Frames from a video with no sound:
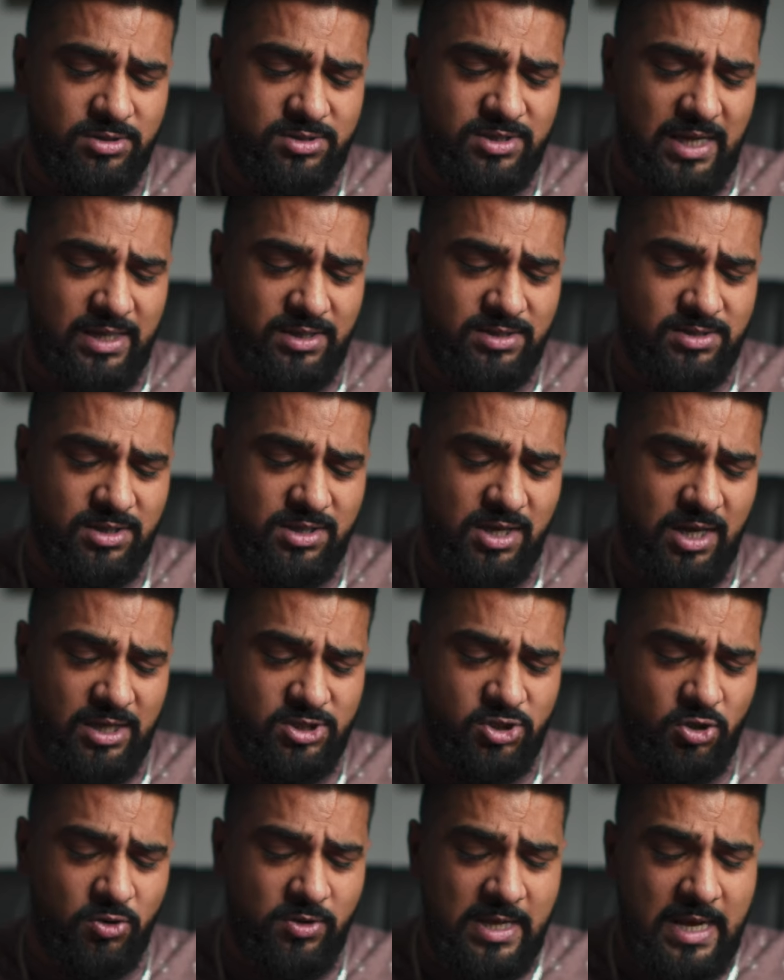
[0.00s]
size cigar.
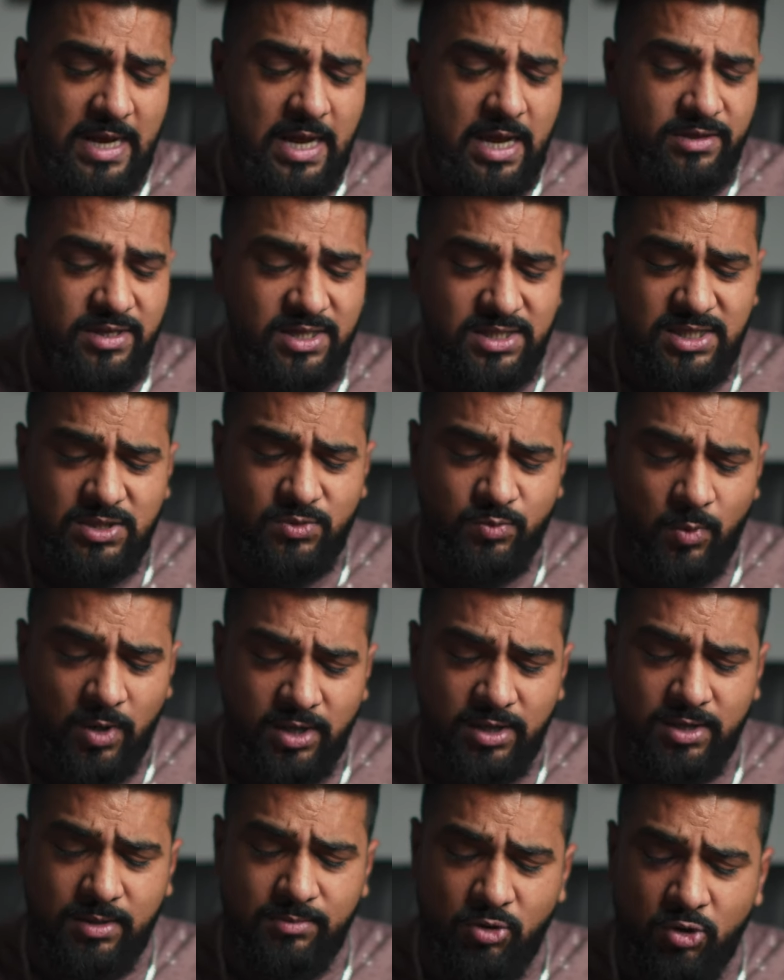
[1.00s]
So this is one
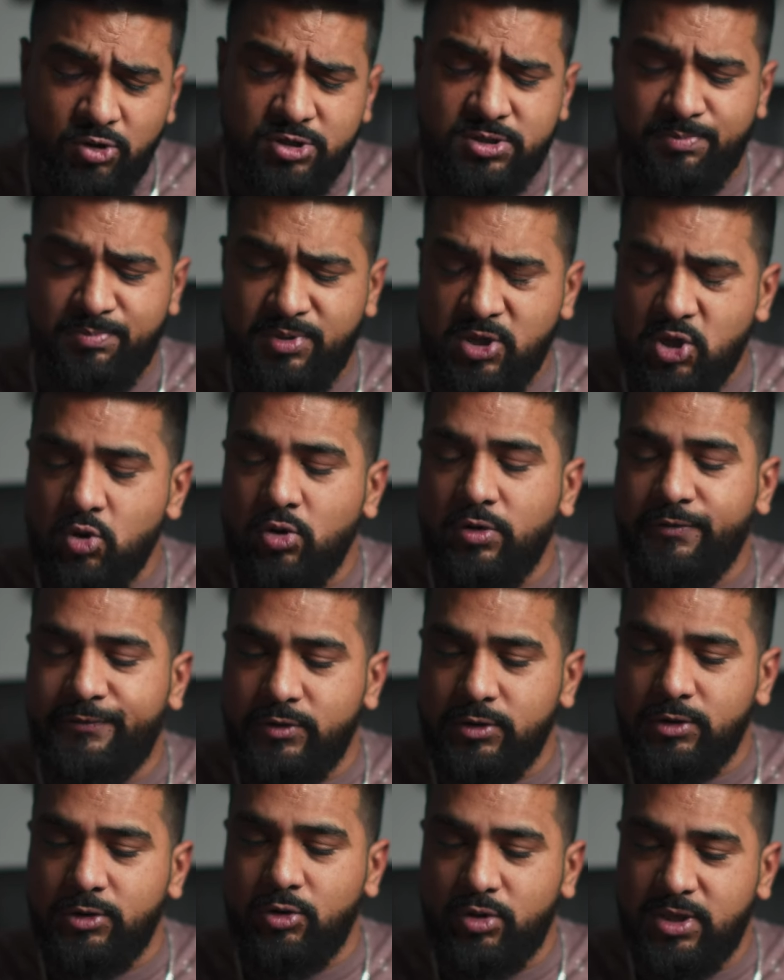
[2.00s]
of the most
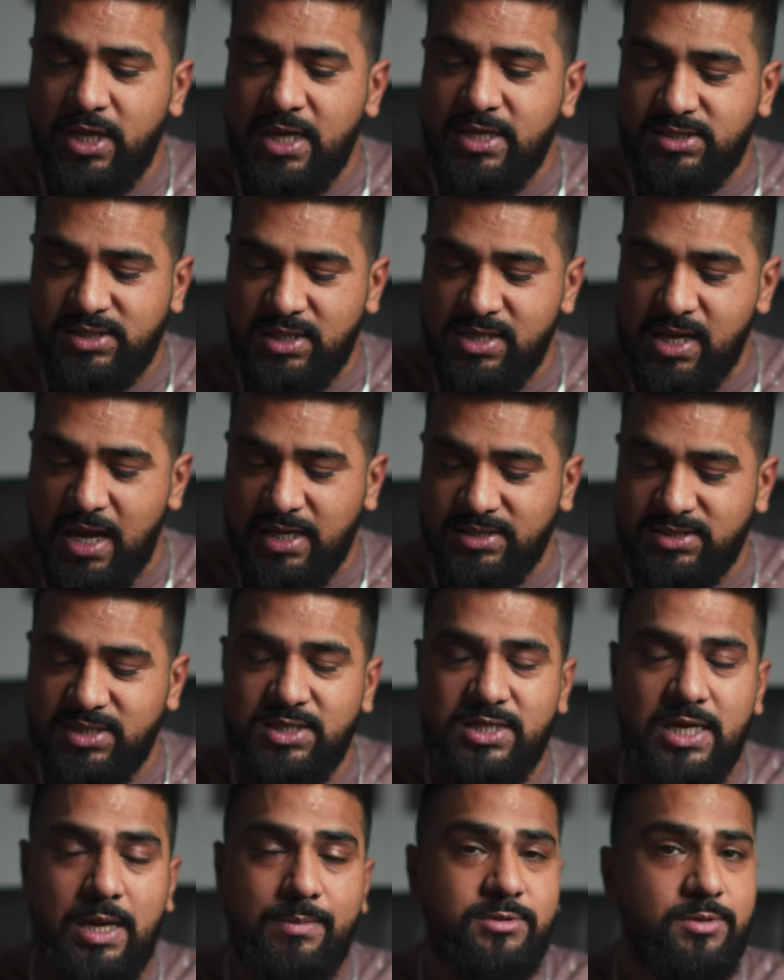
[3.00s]
beautiful looking cigars
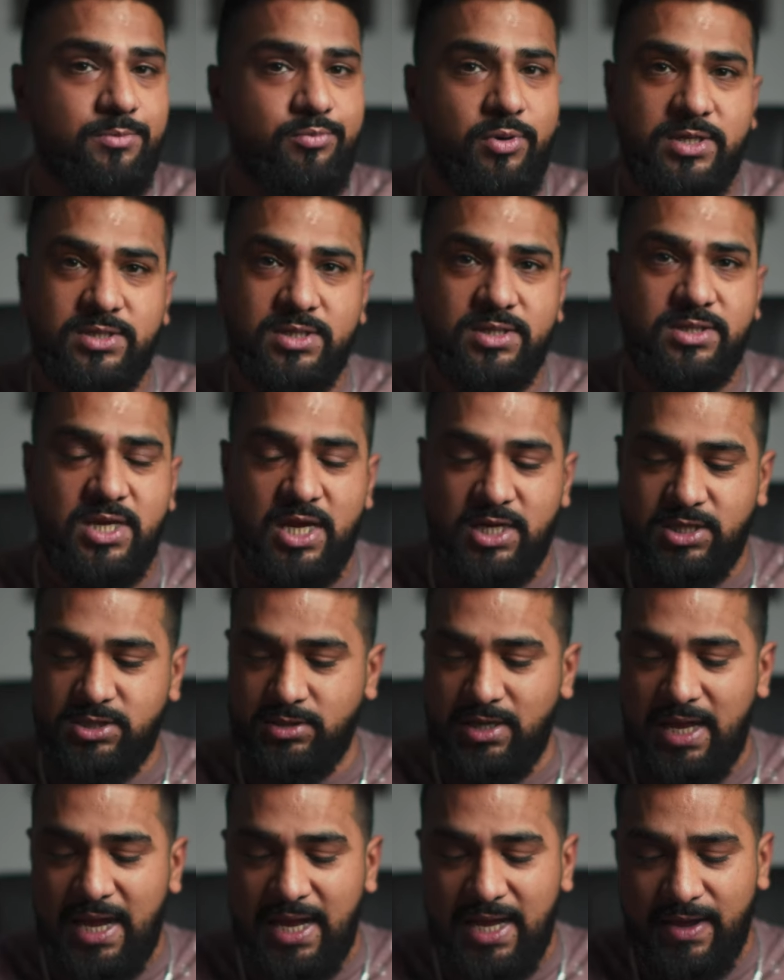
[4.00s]
in terms of
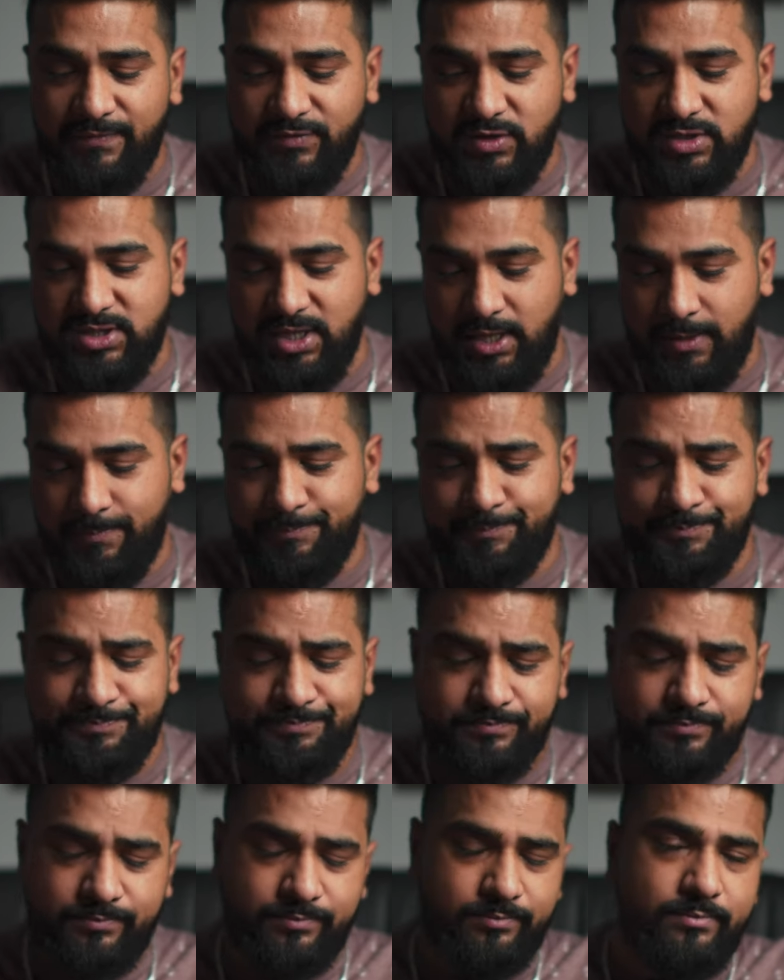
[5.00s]
presentation. I have to say,
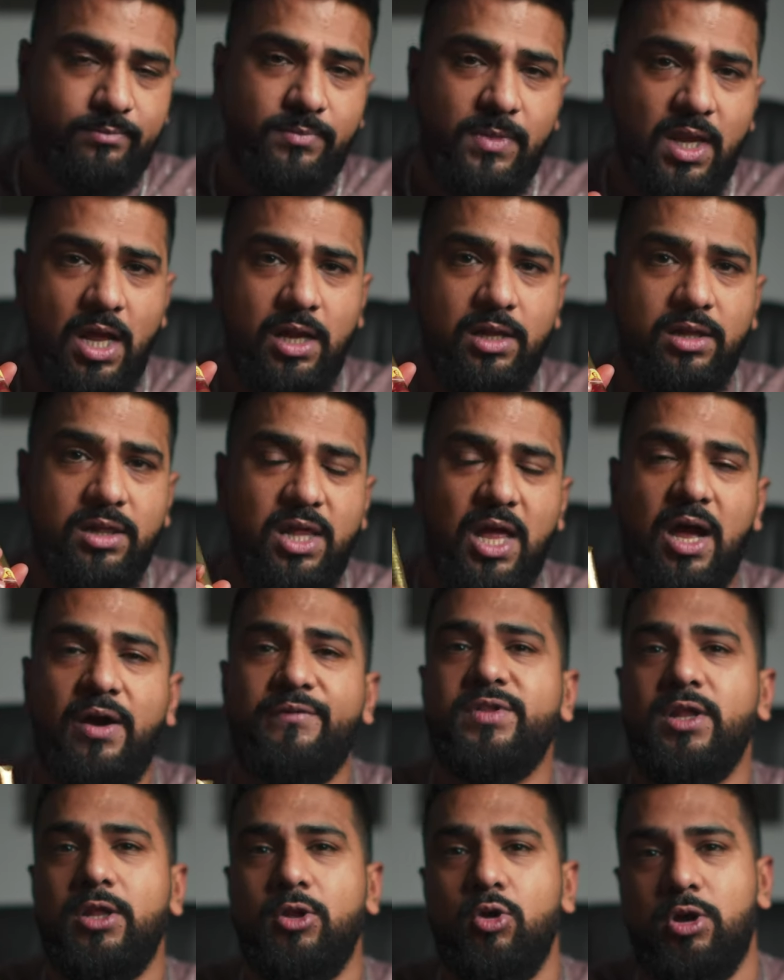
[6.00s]

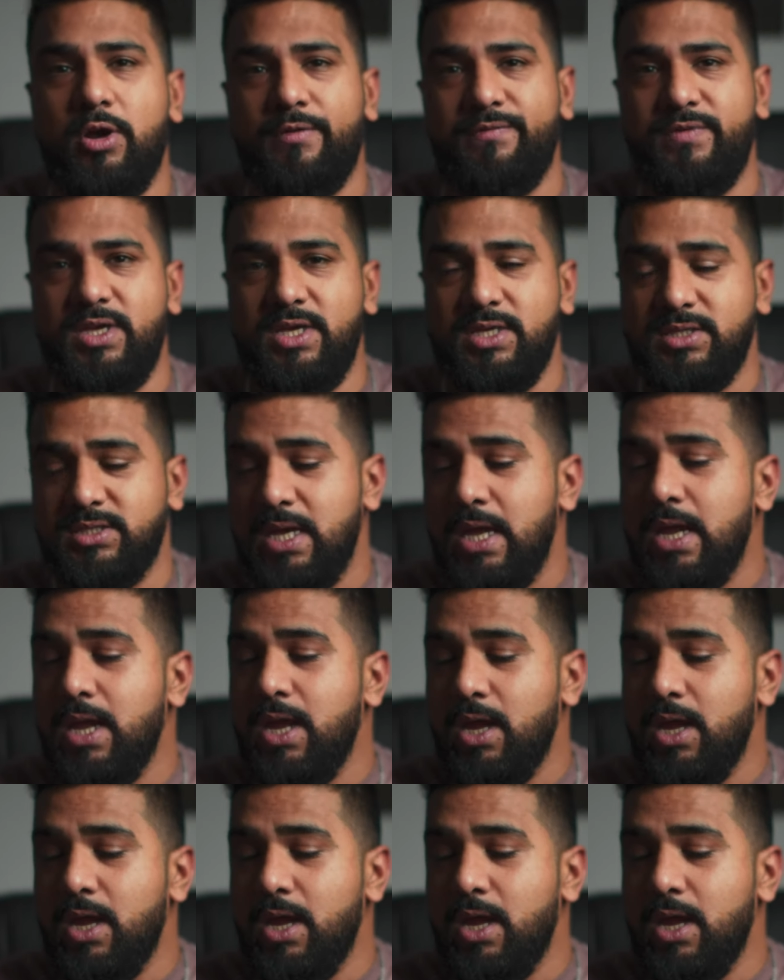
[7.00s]
love the look of these.